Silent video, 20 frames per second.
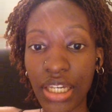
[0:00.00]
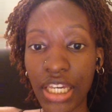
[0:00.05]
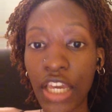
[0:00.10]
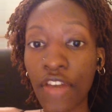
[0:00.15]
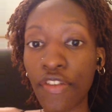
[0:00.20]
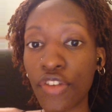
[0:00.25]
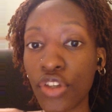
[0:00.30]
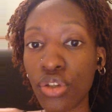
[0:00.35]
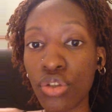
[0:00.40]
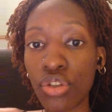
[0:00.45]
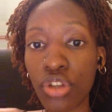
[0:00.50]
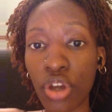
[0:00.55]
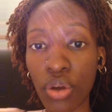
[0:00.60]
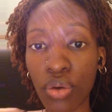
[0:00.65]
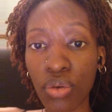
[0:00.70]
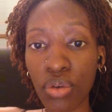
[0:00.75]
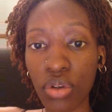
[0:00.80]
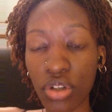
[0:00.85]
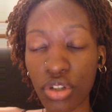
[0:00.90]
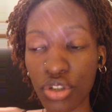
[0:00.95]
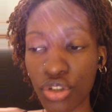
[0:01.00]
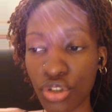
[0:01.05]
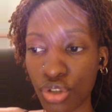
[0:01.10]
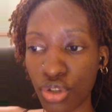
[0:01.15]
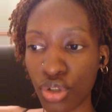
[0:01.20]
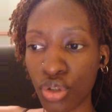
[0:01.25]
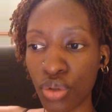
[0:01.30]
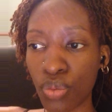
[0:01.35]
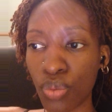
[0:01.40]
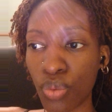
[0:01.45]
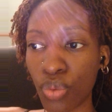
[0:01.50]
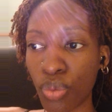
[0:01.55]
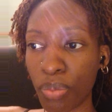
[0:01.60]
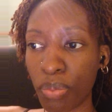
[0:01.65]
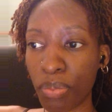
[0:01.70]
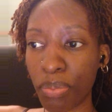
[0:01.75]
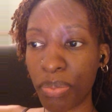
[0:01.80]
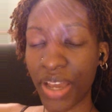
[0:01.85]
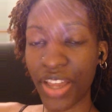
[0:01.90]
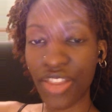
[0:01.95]
If you don't, you will
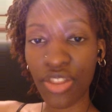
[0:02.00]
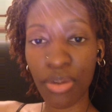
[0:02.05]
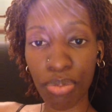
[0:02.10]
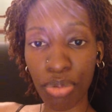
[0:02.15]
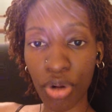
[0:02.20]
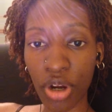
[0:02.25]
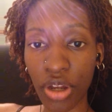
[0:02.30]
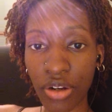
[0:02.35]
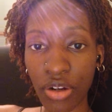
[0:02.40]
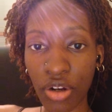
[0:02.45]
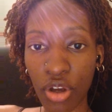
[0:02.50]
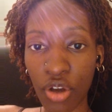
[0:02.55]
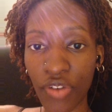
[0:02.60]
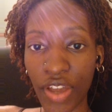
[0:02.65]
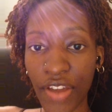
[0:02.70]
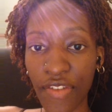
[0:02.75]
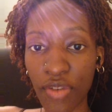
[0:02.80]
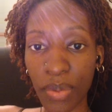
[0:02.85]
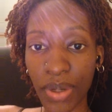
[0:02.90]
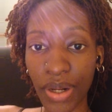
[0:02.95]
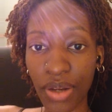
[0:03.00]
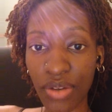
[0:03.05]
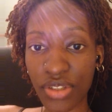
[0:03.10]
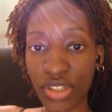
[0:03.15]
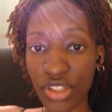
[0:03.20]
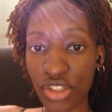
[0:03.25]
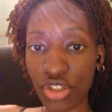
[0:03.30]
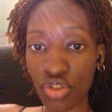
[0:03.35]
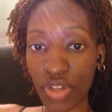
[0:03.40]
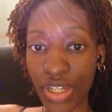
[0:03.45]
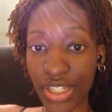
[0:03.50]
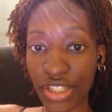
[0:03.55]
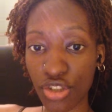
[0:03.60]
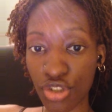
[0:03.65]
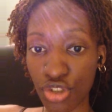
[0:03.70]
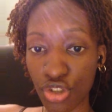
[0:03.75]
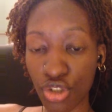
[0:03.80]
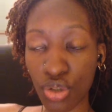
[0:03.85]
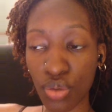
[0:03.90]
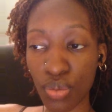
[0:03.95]
bear the brunt of everyone else's stress and
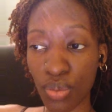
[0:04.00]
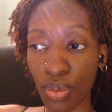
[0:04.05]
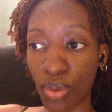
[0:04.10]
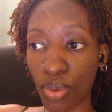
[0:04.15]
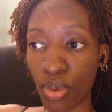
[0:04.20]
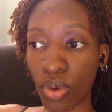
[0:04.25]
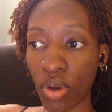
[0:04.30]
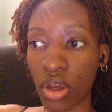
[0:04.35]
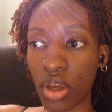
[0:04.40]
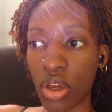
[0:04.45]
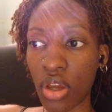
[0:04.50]
you will